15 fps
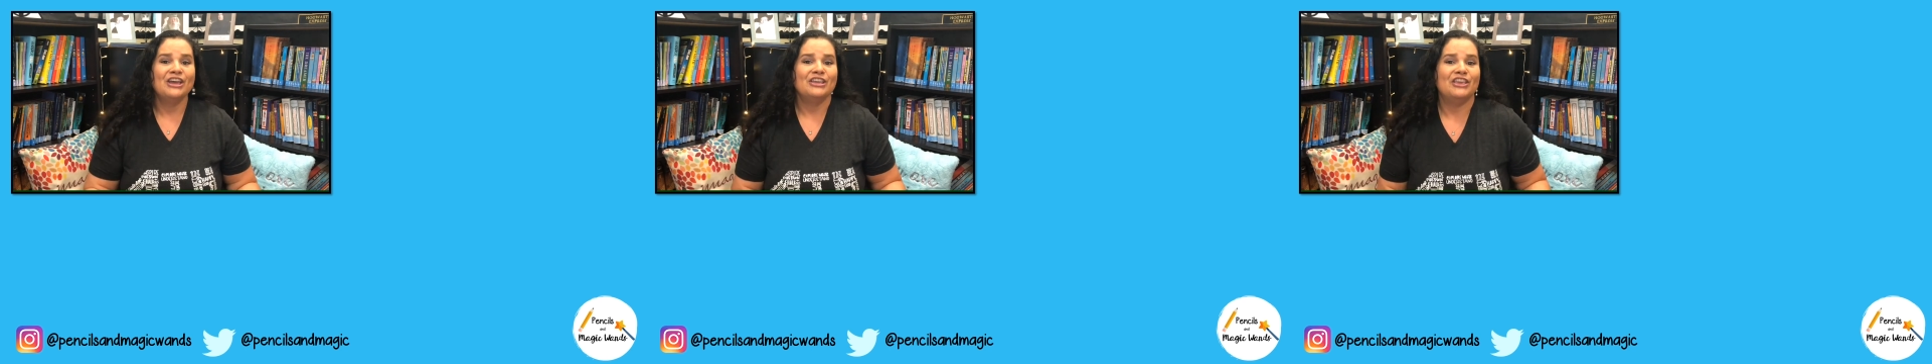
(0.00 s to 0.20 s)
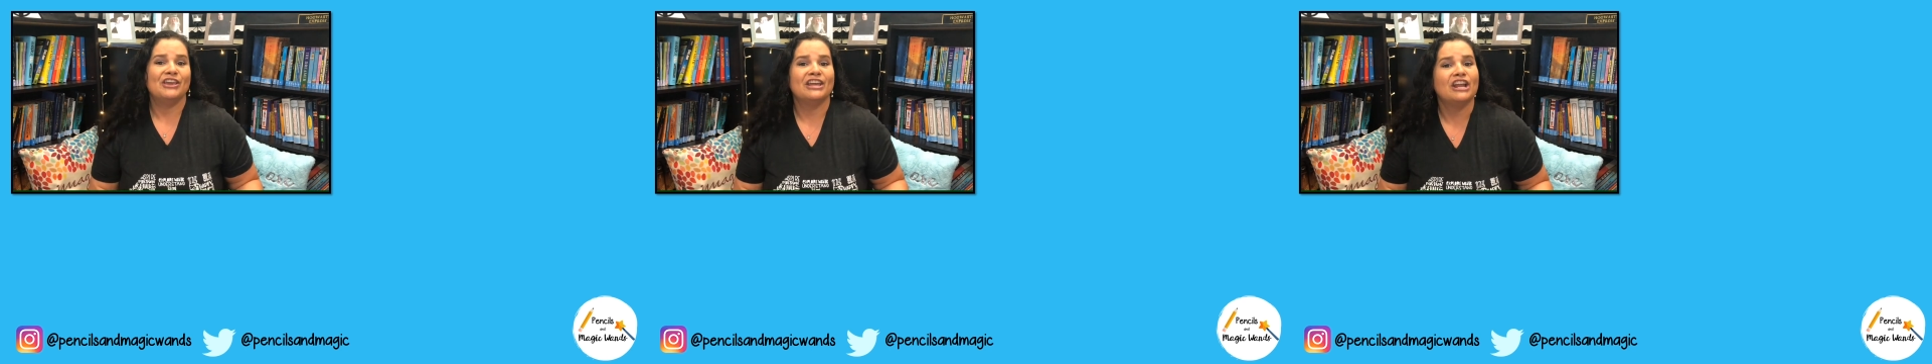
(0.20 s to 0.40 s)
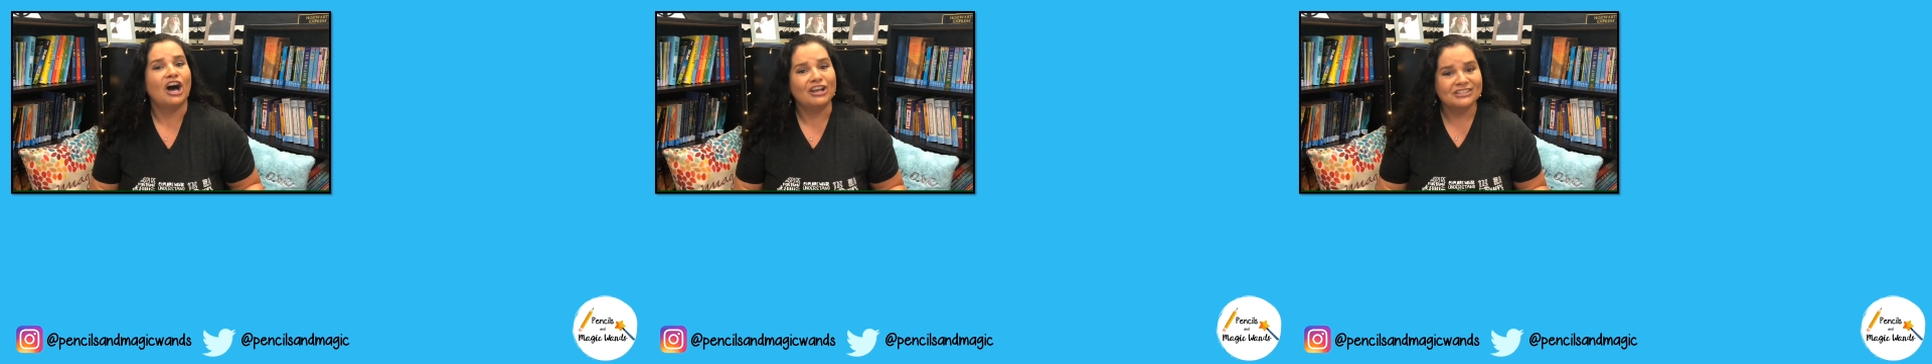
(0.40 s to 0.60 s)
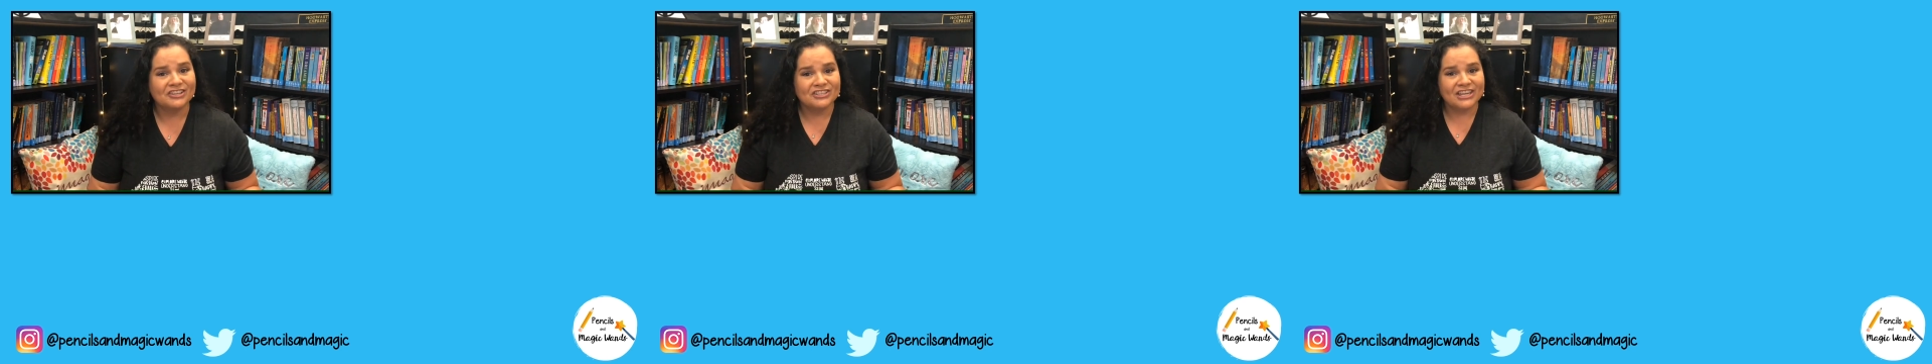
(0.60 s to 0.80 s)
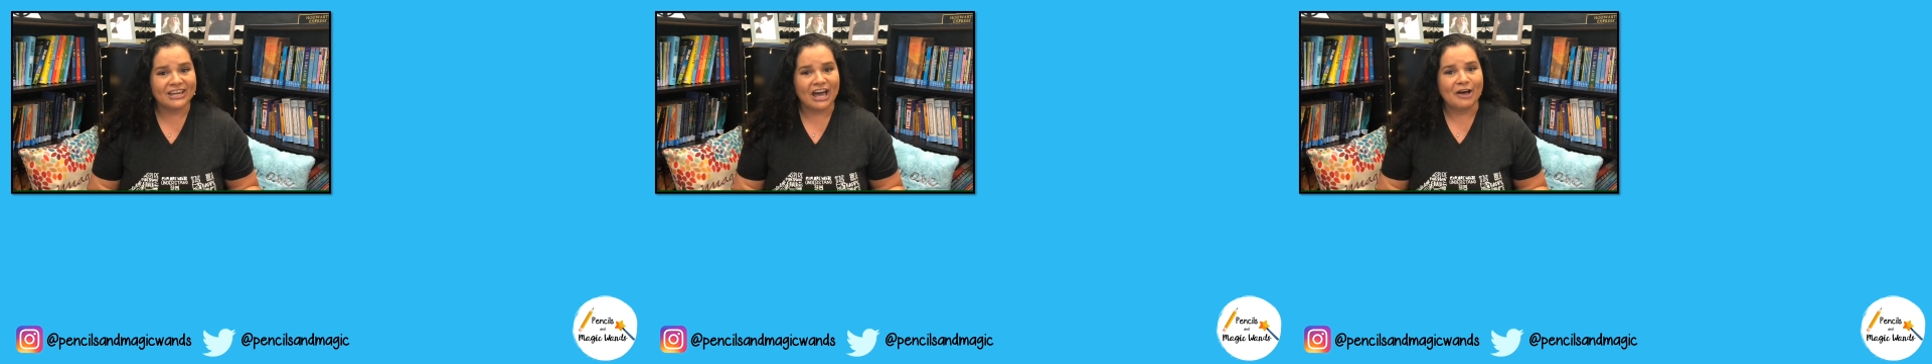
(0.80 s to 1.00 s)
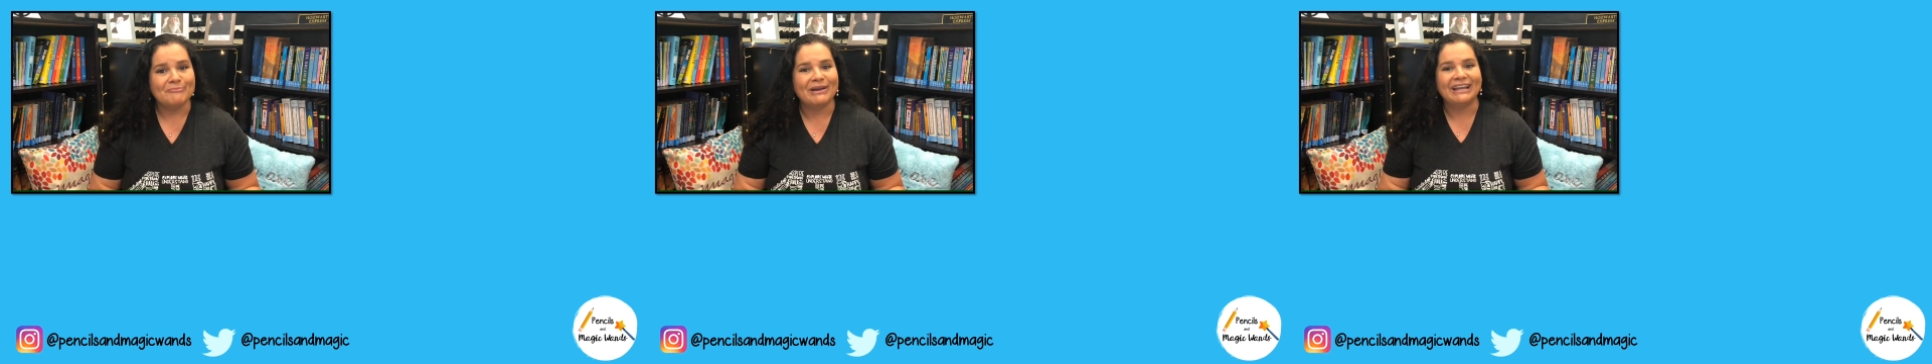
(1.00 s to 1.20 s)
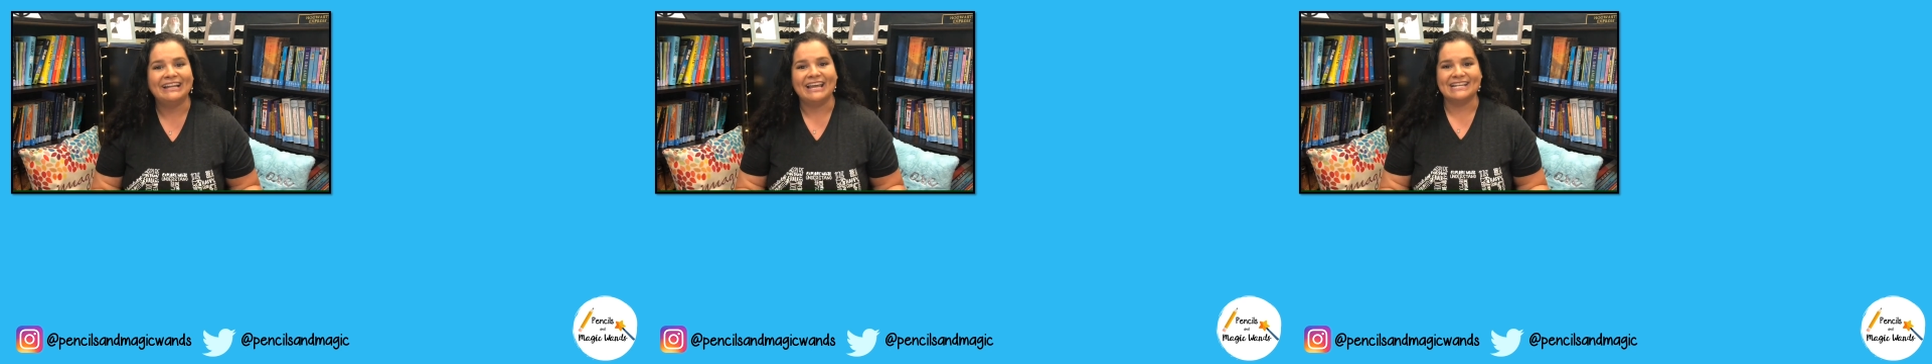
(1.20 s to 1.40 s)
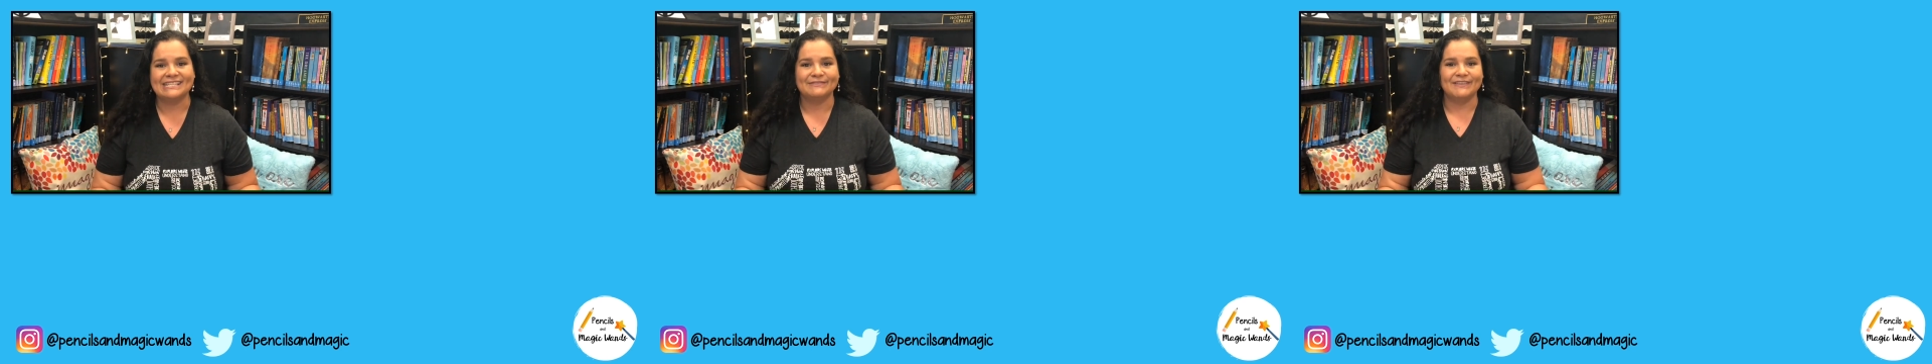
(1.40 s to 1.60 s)
You can also check out my
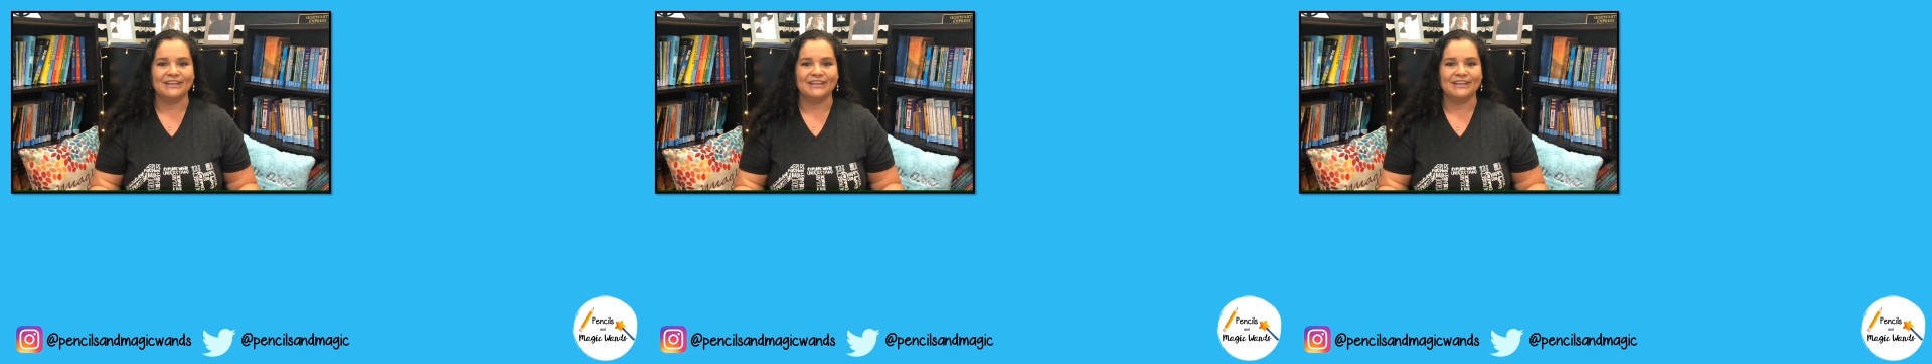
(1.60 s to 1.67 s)
latest